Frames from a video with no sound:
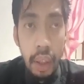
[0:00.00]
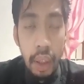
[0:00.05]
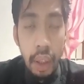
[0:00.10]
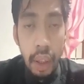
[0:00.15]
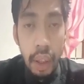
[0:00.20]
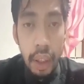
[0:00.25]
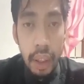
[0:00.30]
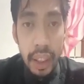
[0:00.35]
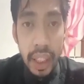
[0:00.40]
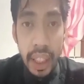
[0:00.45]

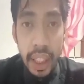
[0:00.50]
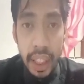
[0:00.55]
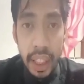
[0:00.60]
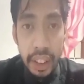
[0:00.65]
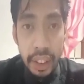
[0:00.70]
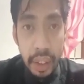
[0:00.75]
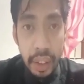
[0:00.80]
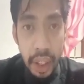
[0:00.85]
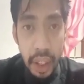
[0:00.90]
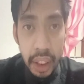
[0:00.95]
uh, the
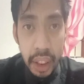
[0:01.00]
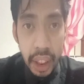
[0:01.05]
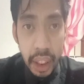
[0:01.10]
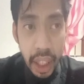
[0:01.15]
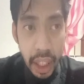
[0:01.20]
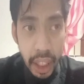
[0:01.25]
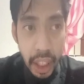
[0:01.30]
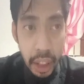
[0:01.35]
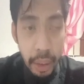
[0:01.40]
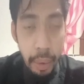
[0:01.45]
next thing that
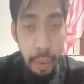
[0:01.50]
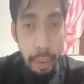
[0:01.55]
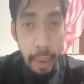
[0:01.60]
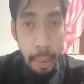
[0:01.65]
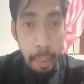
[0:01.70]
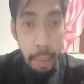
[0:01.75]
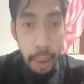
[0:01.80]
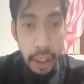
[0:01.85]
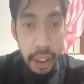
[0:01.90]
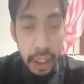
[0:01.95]
I can
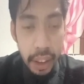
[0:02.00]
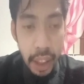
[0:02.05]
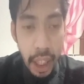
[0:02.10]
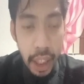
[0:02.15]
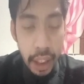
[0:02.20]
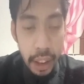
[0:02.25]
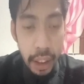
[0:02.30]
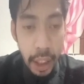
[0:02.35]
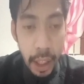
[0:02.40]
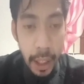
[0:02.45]
remember is
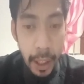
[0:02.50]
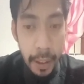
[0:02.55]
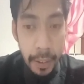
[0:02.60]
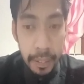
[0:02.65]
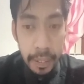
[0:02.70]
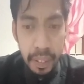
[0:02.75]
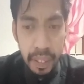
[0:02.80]
that uh,